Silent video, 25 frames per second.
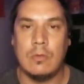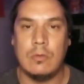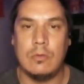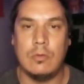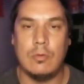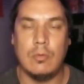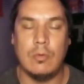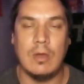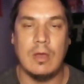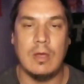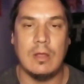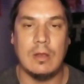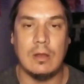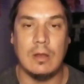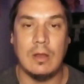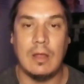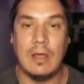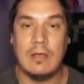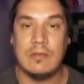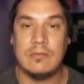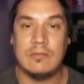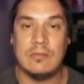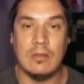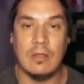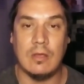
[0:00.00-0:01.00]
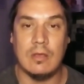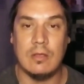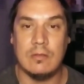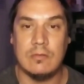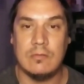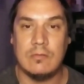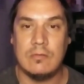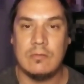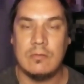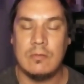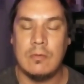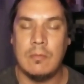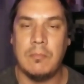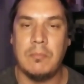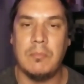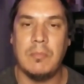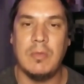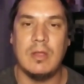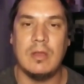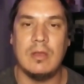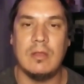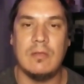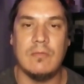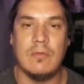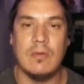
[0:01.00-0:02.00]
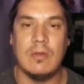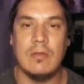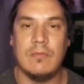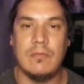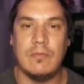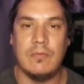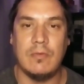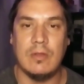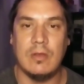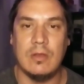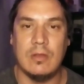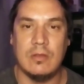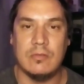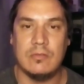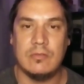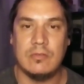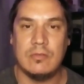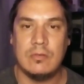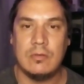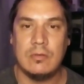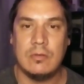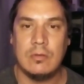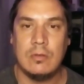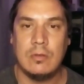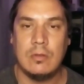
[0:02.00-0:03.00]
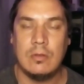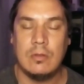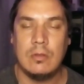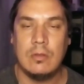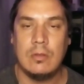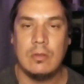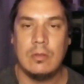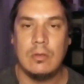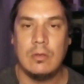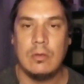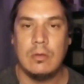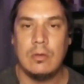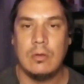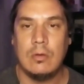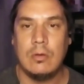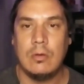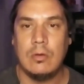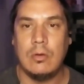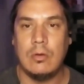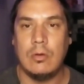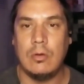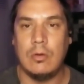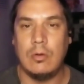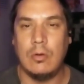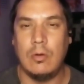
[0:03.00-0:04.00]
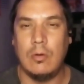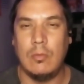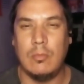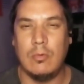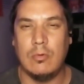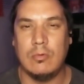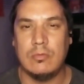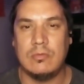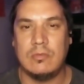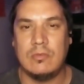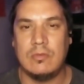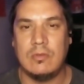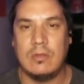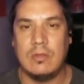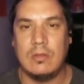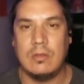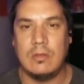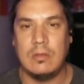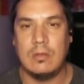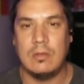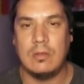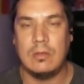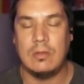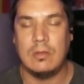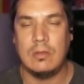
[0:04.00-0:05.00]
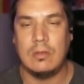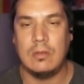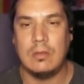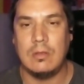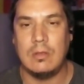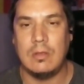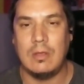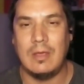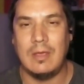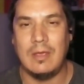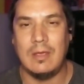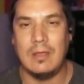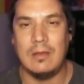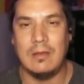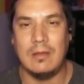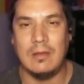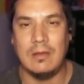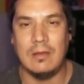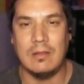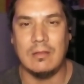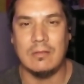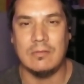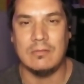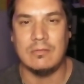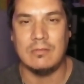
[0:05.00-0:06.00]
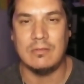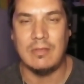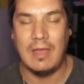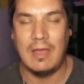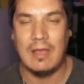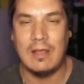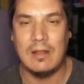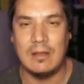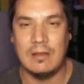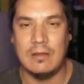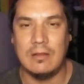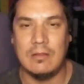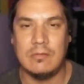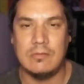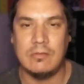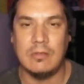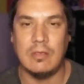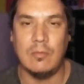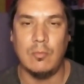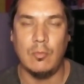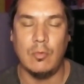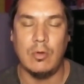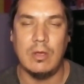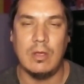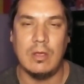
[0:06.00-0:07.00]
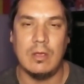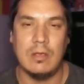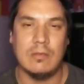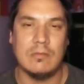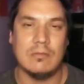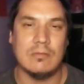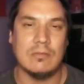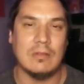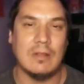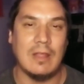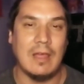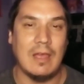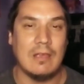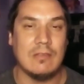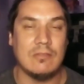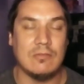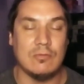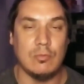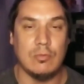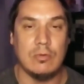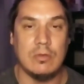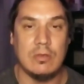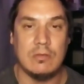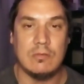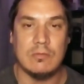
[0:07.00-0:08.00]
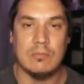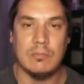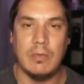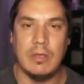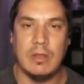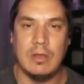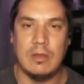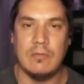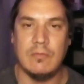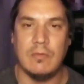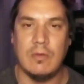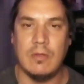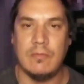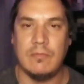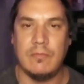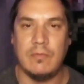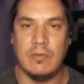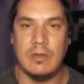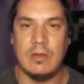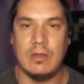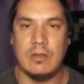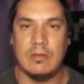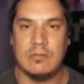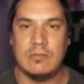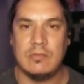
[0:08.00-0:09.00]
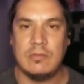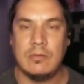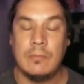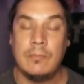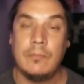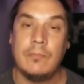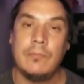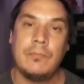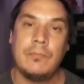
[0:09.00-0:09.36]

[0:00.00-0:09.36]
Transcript: you had last night's main event finish almost end in exactly the same way as last week's main event finish,